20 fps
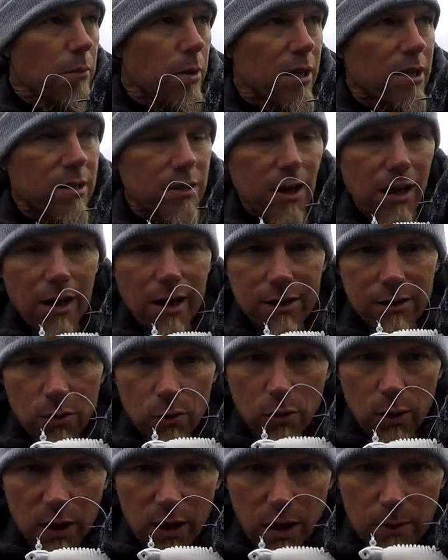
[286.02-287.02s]
baits that I like to
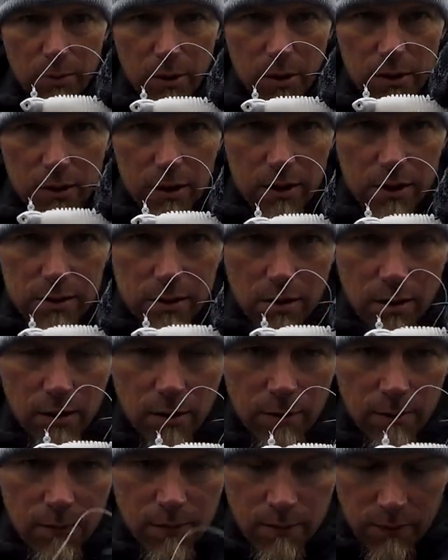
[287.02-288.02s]
rig up on this.
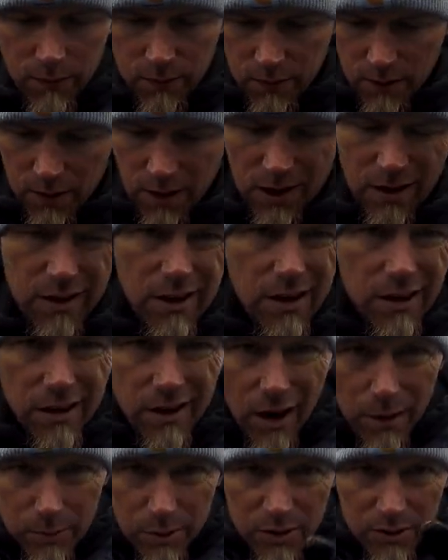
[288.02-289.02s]
And then
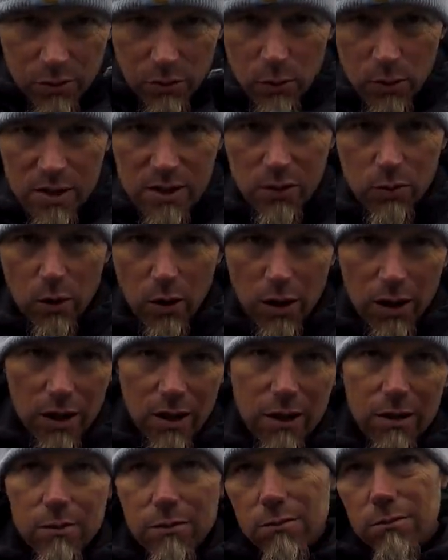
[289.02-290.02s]
a couple different ways to work
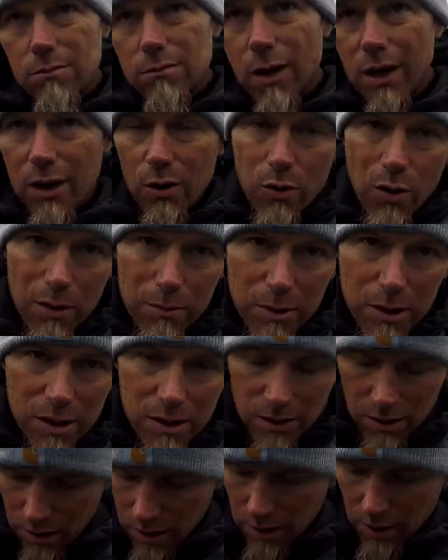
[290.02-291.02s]
it, my equipment,
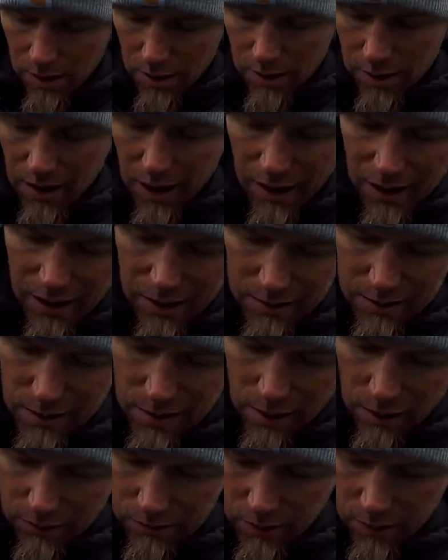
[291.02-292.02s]
that kind of
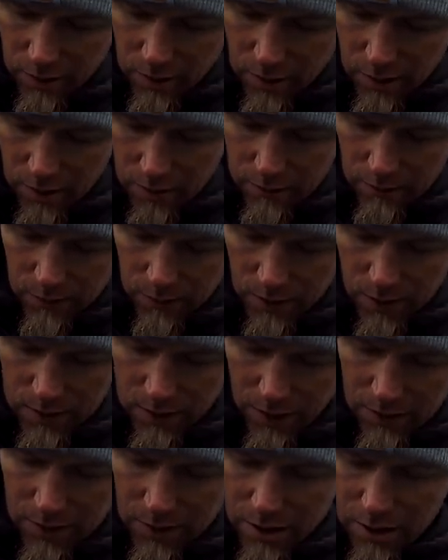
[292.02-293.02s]
stuff. Because
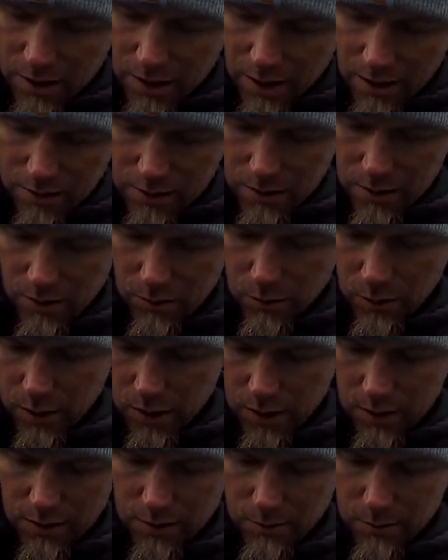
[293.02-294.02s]
I think you guys are going to want to
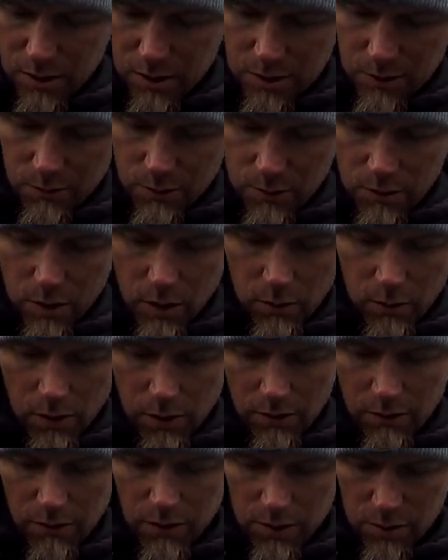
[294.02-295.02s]
get some of these if you don't
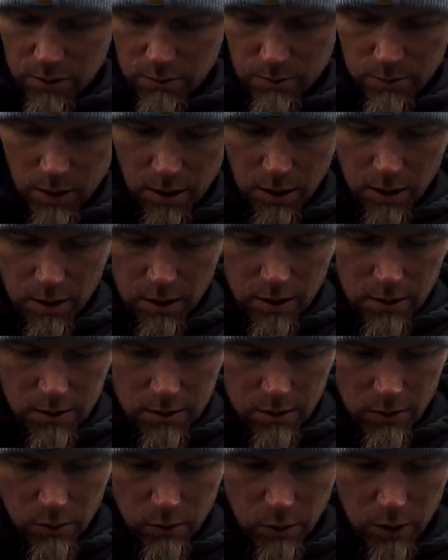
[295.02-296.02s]
already fish them.
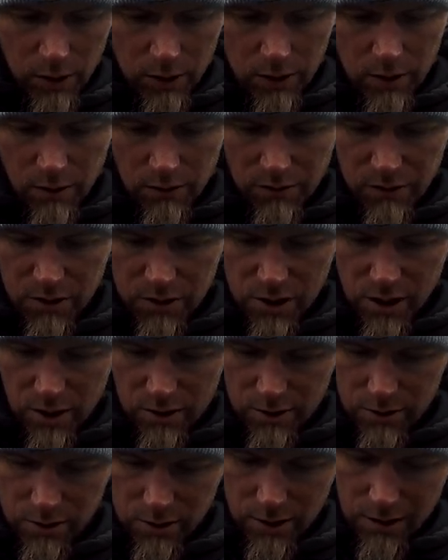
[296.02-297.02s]
They're really good fish
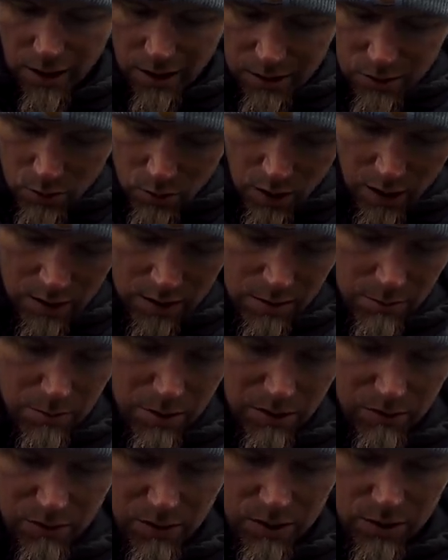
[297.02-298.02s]
catchers, and they do catch some
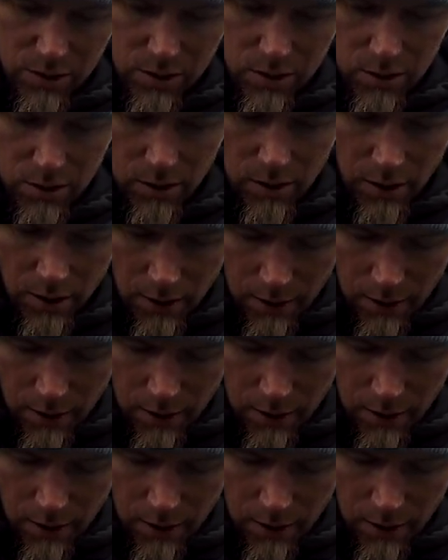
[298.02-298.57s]
big fish too.